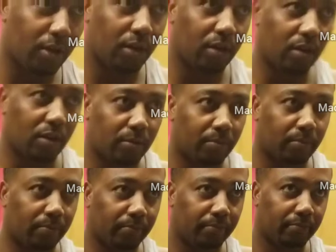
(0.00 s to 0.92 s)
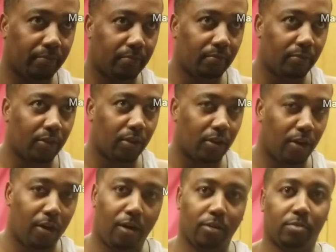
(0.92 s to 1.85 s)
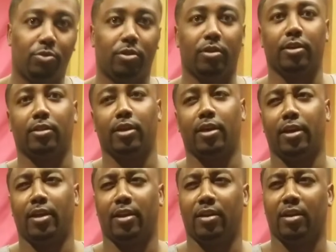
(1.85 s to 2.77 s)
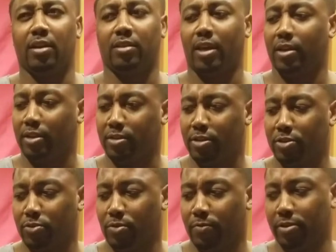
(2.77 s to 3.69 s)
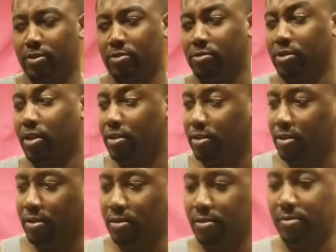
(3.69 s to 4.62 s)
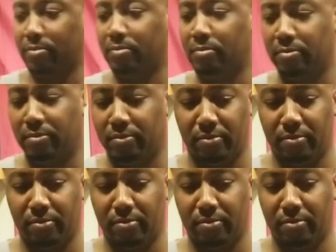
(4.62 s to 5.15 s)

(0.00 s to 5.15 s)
Um, you can get that at a uh, 99 cent store if they still sell it there. Hey,